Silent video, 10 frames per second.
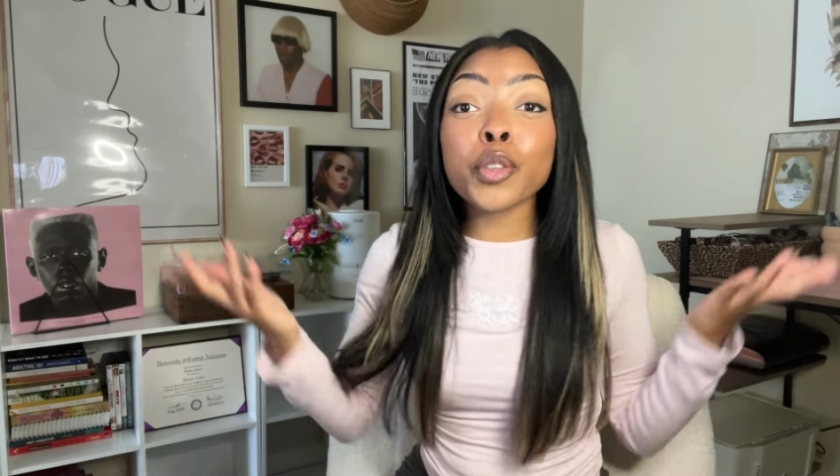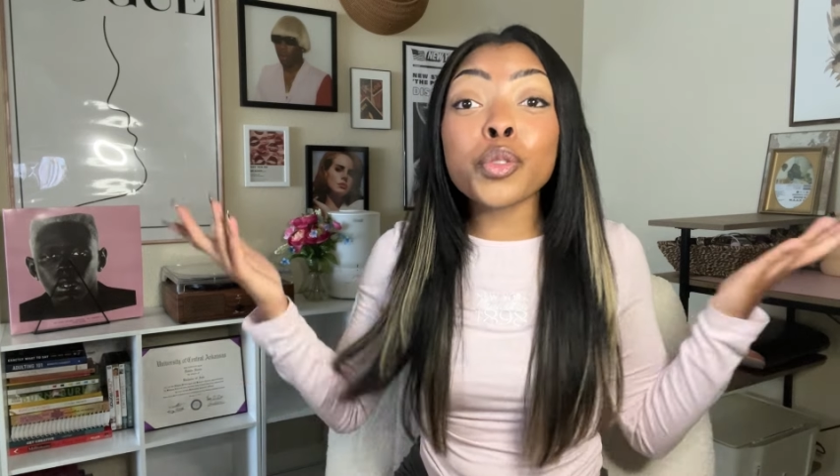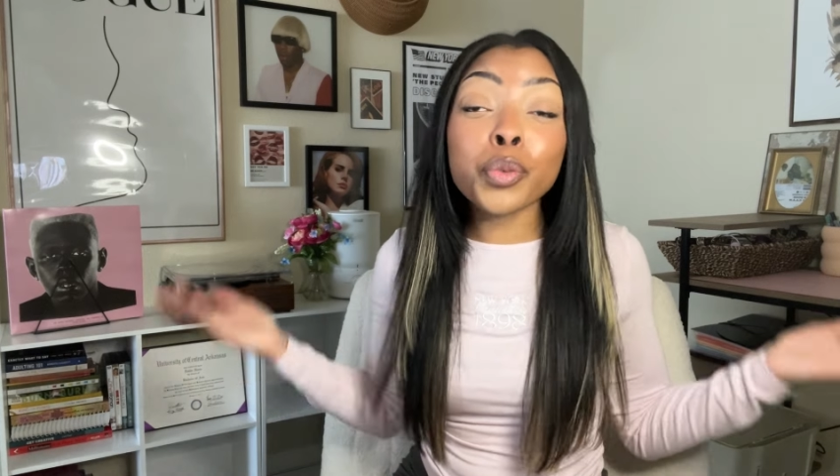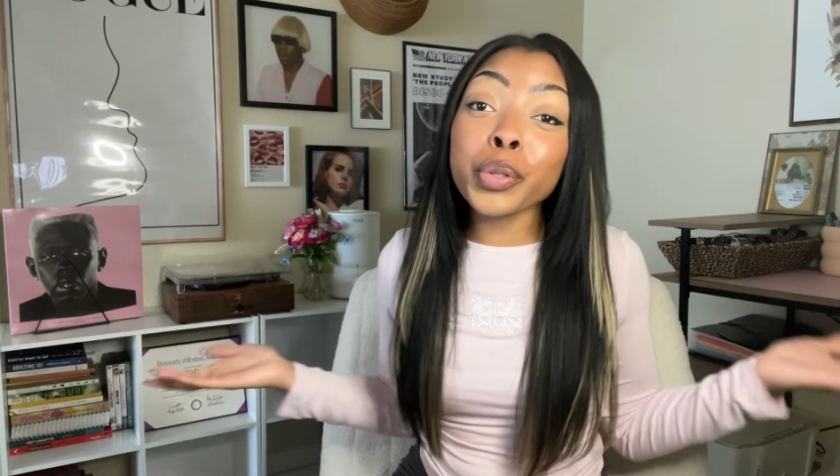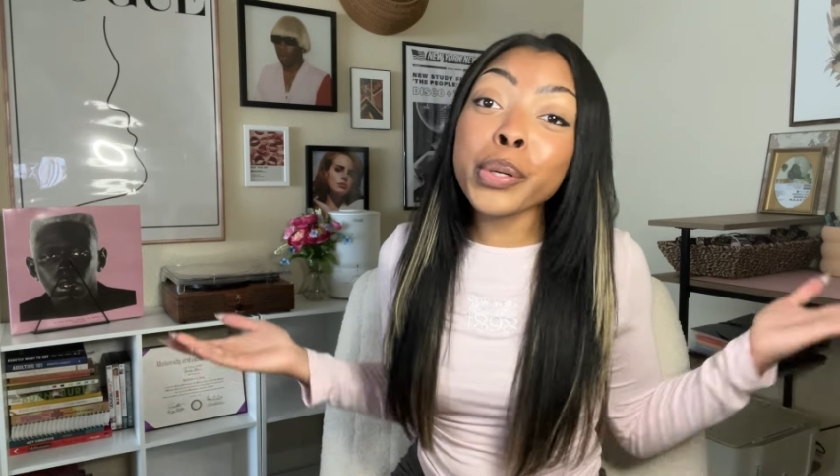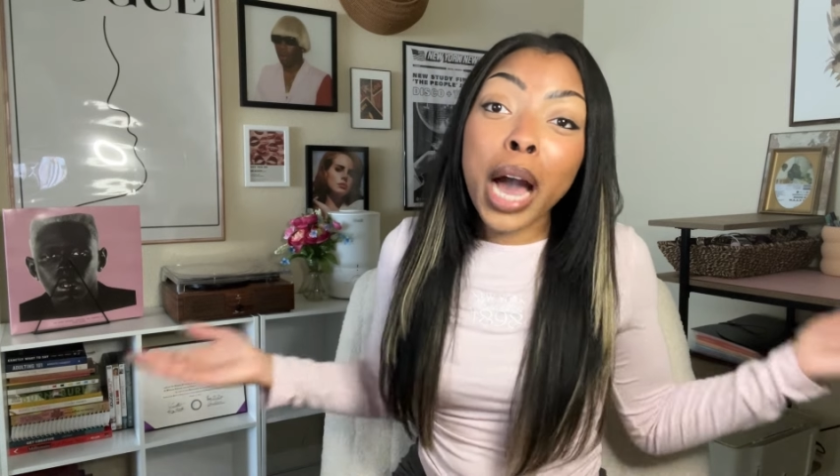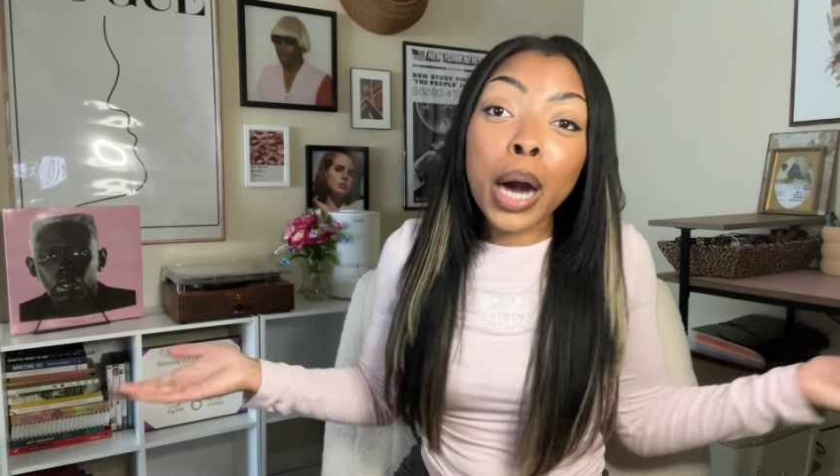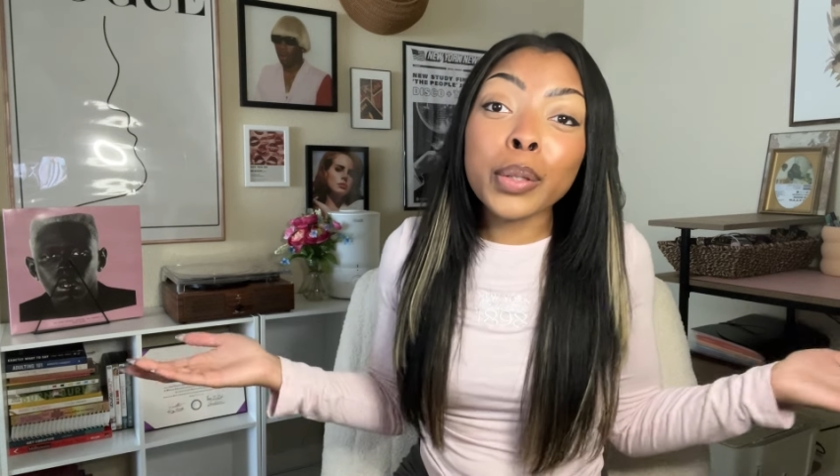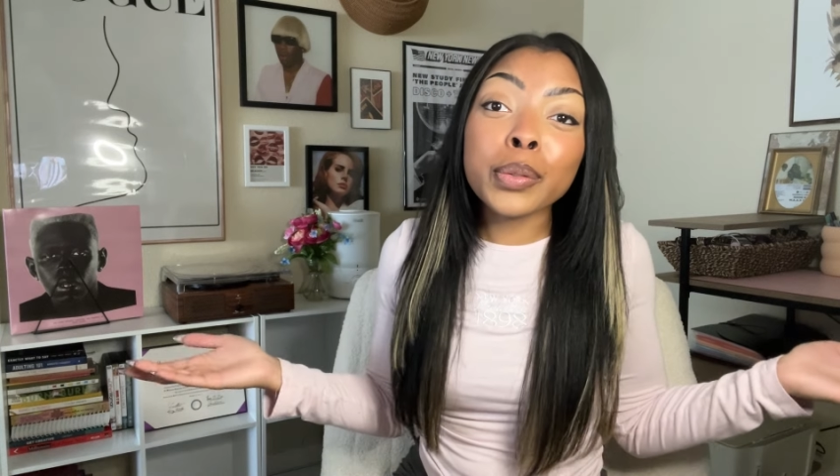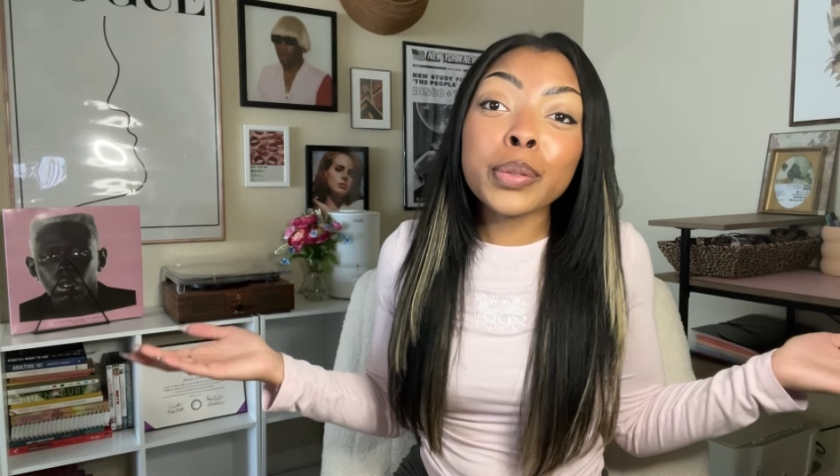
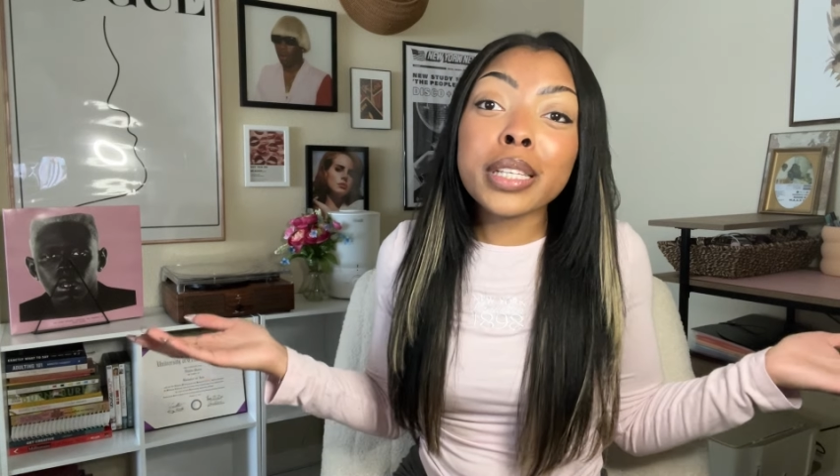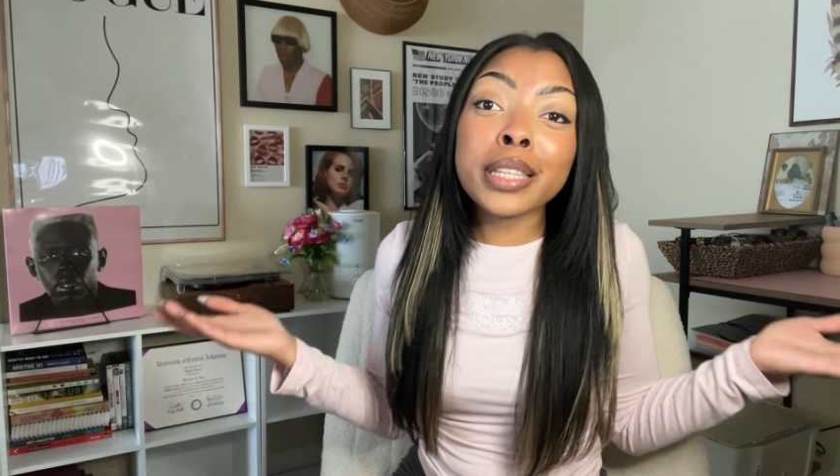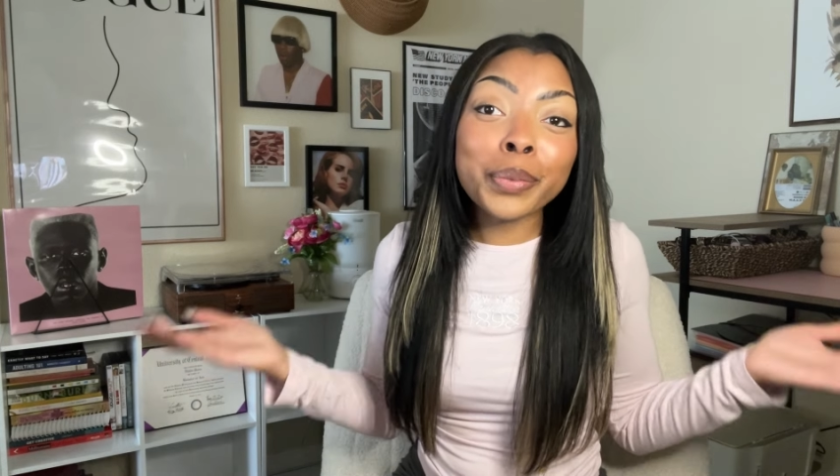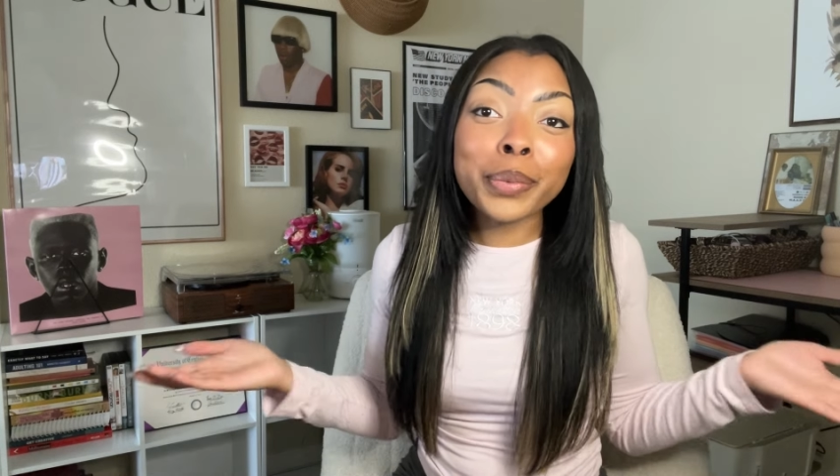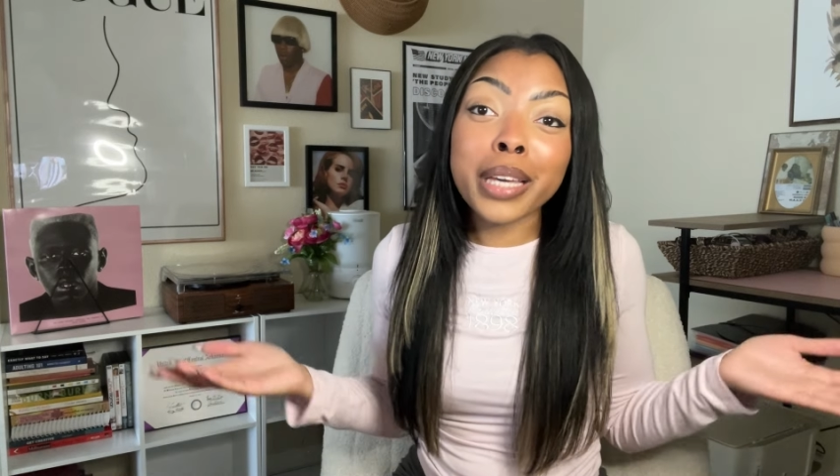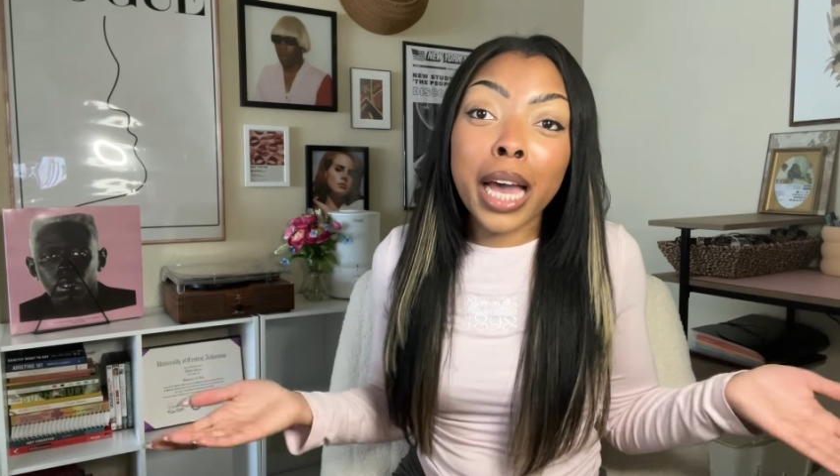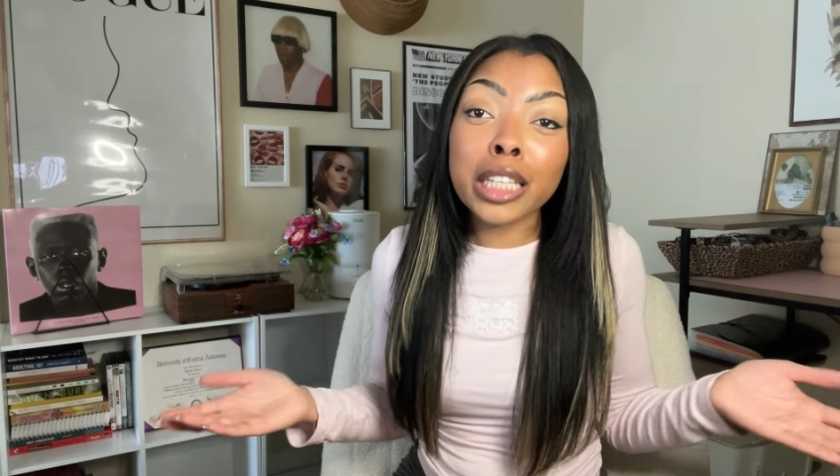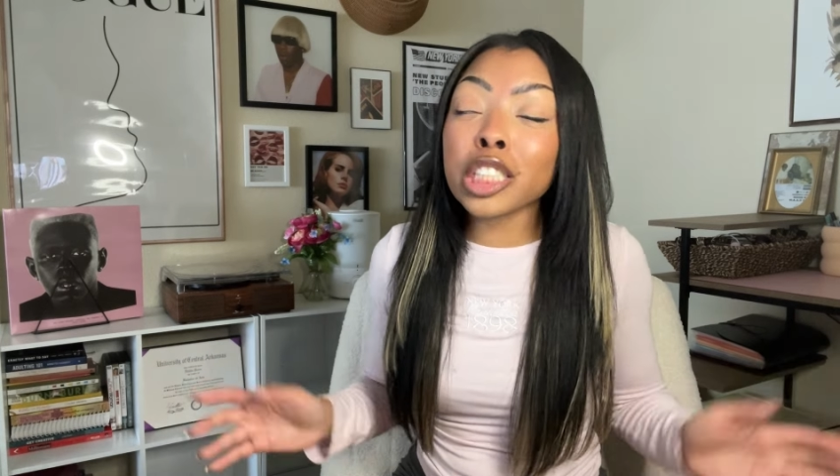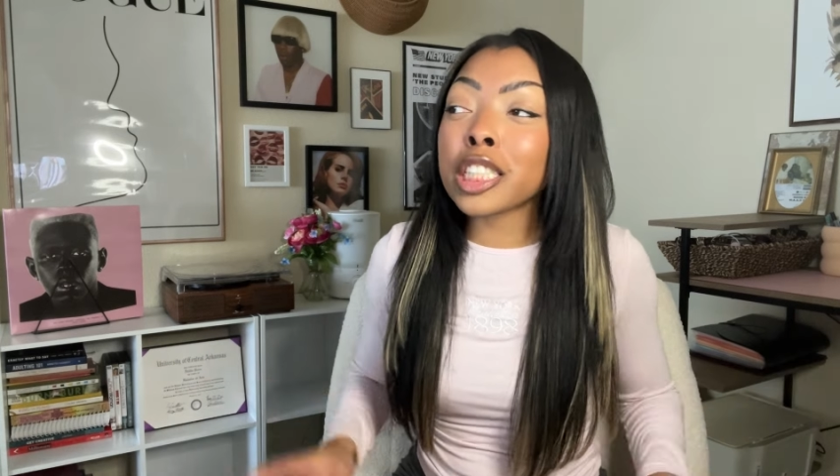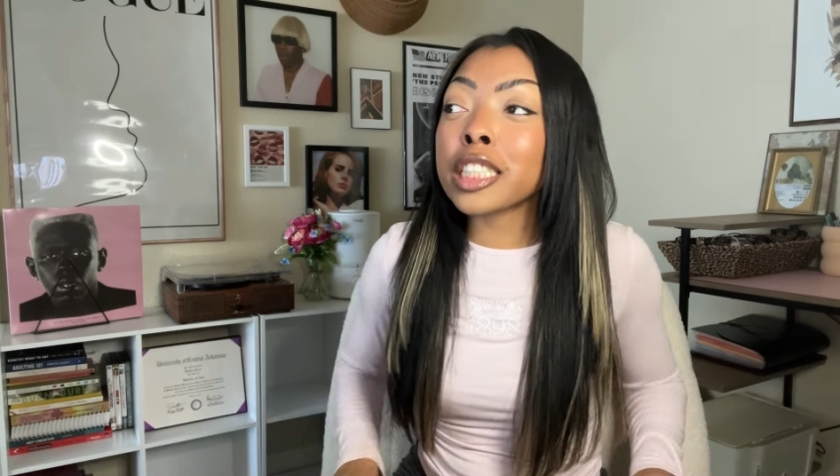throughout the
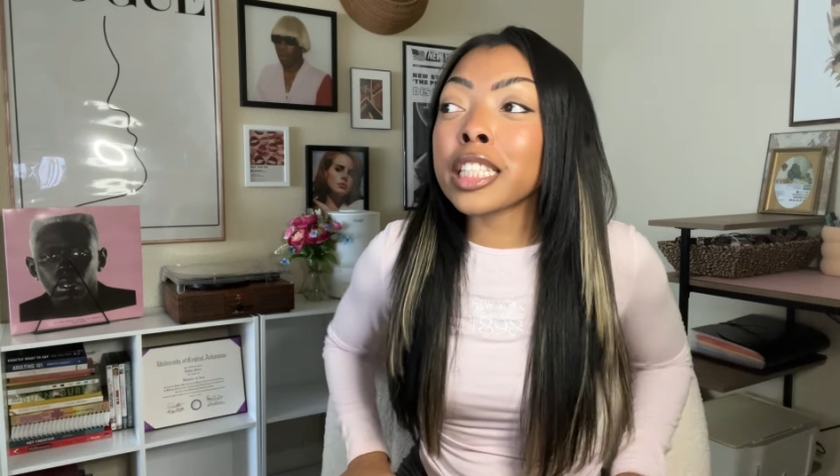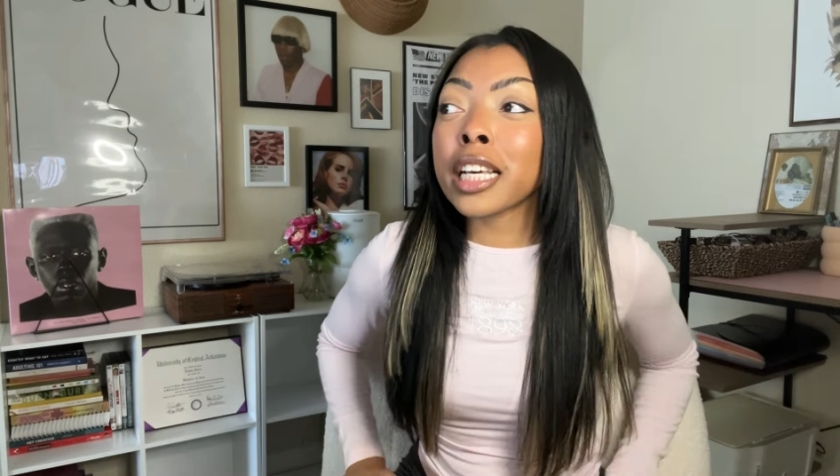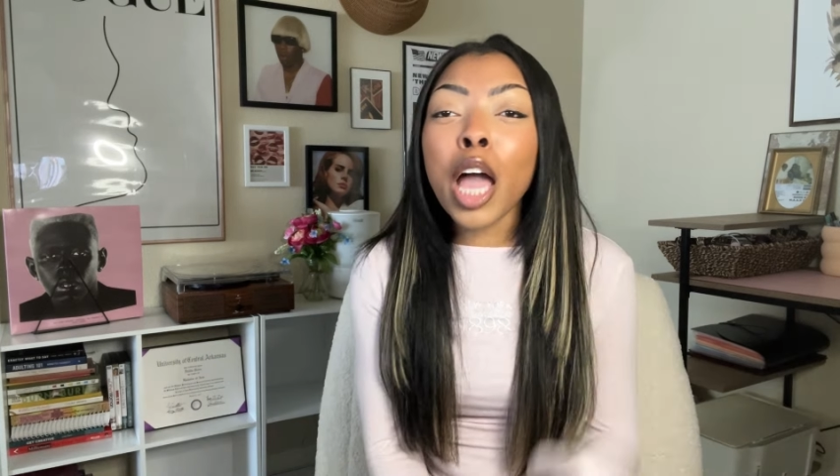reaction.